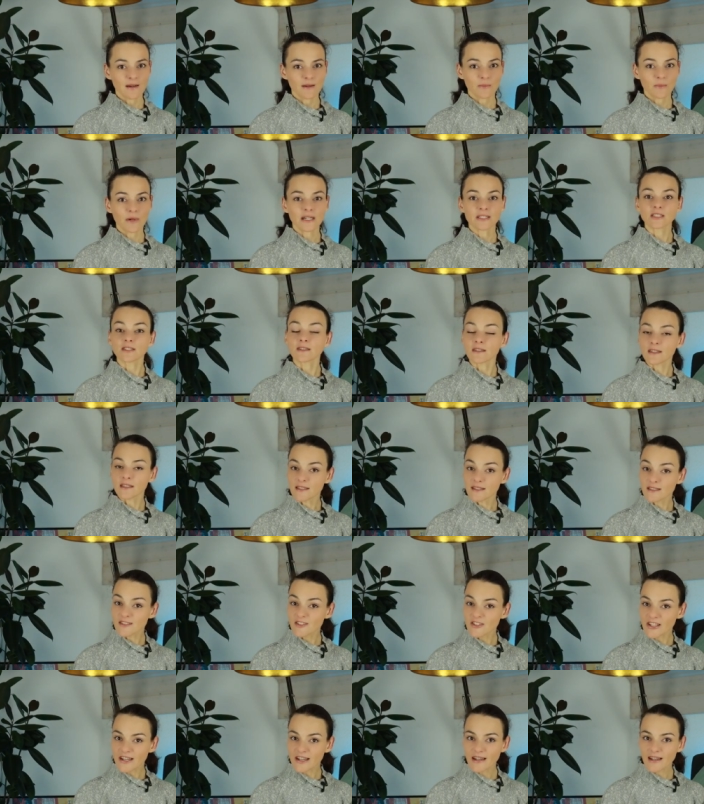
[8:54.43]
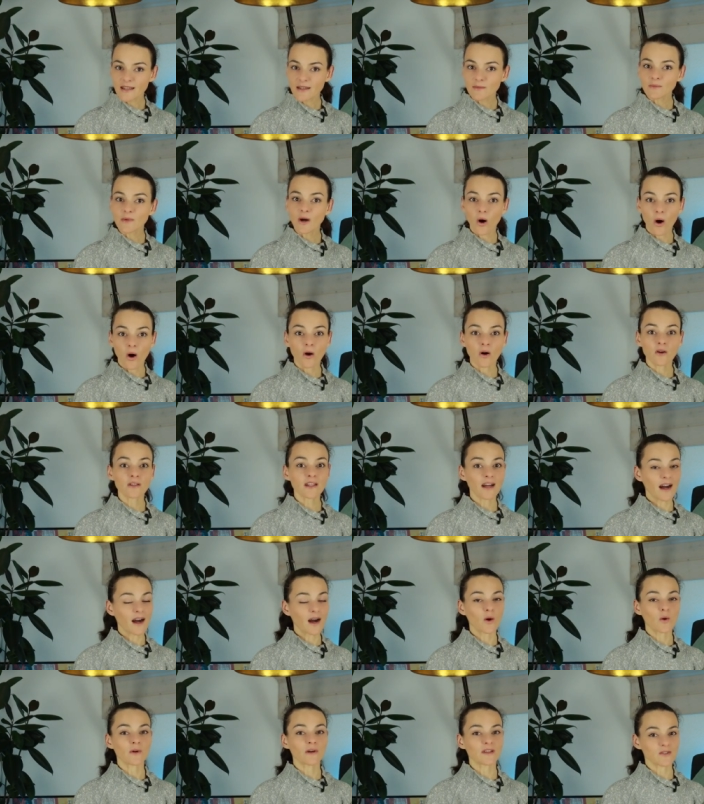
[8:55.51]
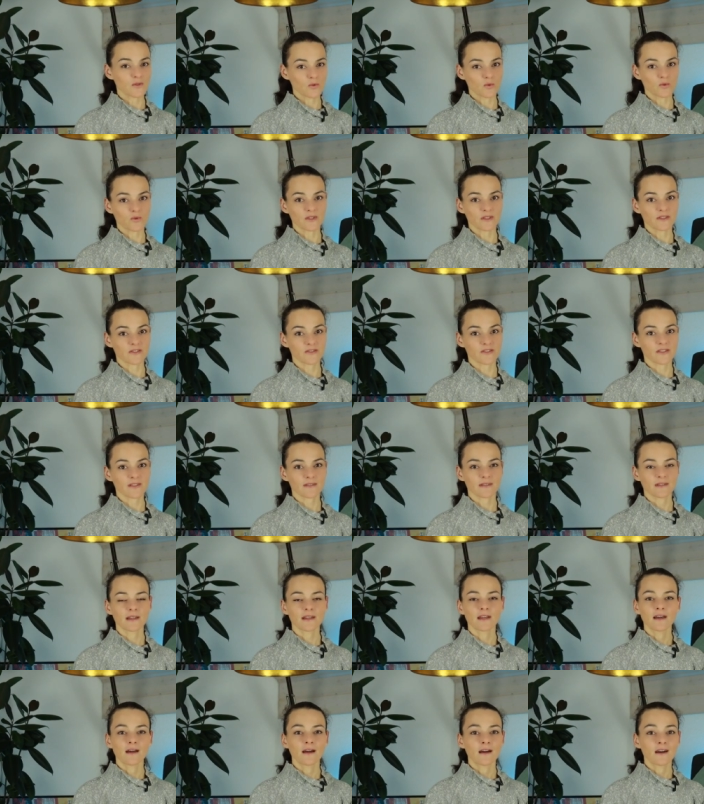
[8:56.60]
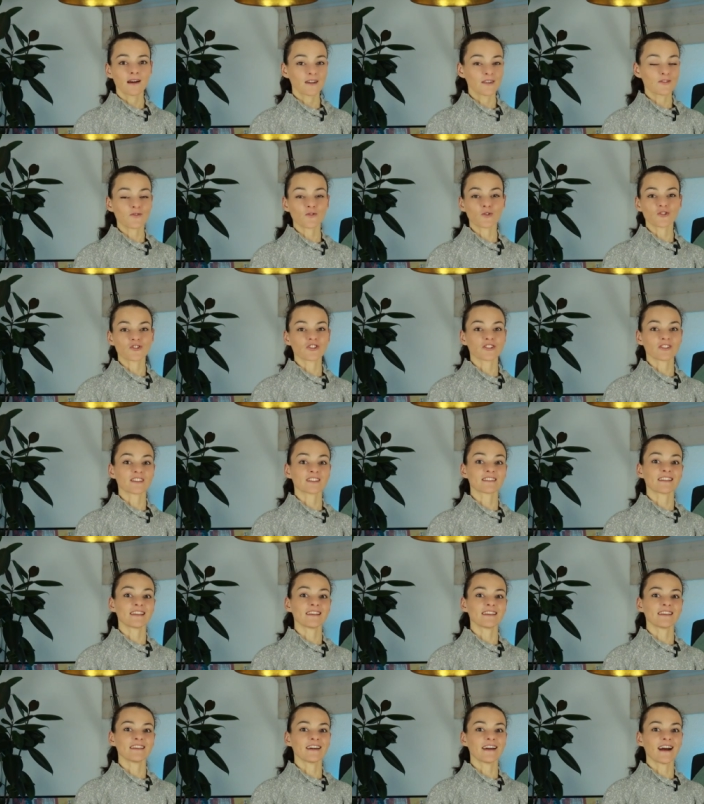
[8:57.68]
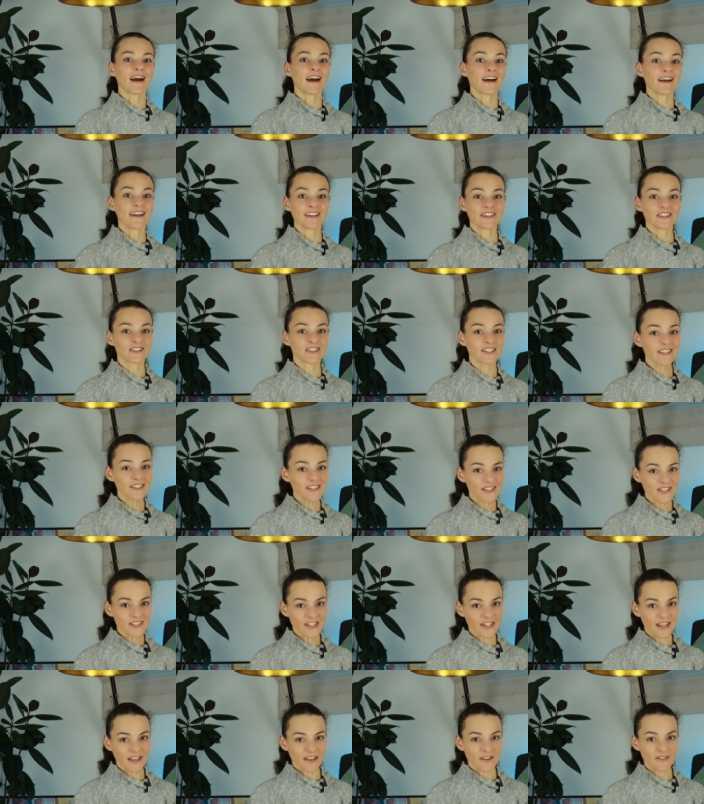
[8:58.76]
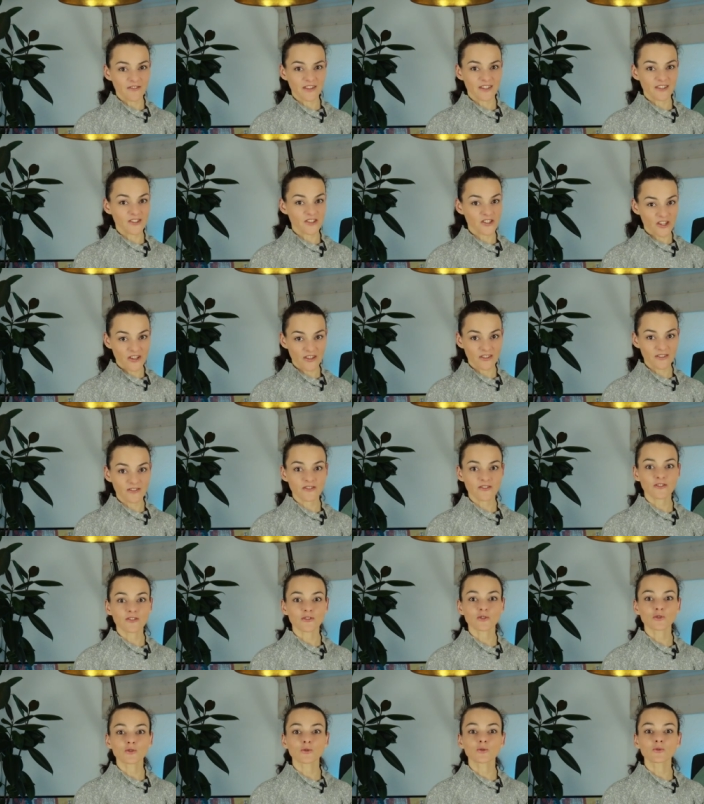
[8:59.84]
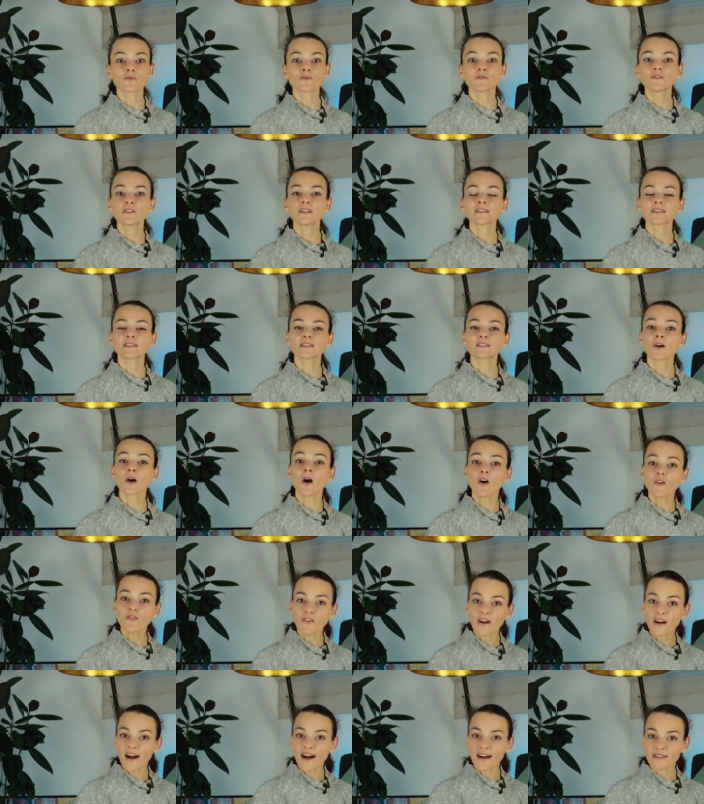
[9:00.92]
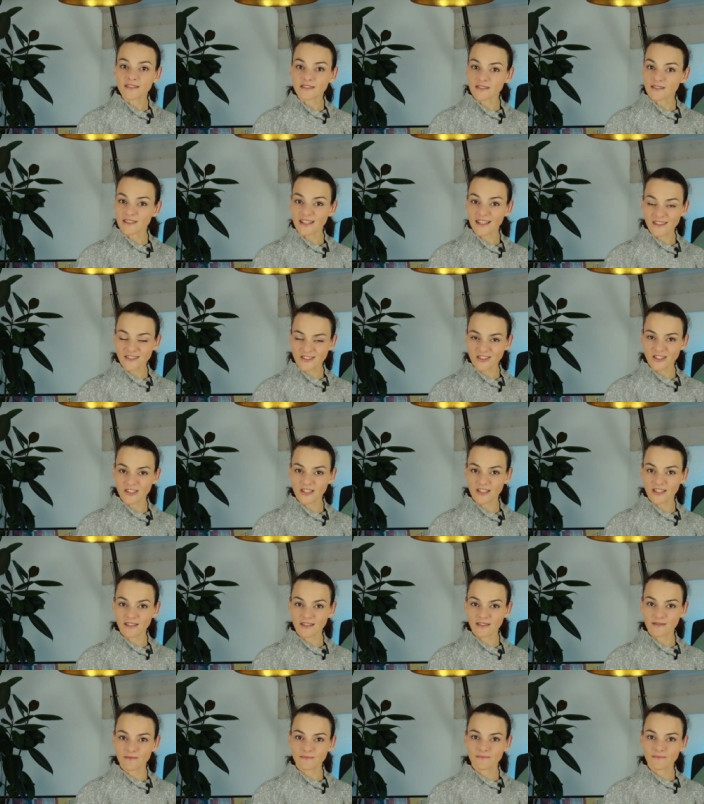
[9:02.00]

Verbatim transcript: but this time on our scooters. Unfortunately, I didn't have the chance to visit Hofgarten yesterday.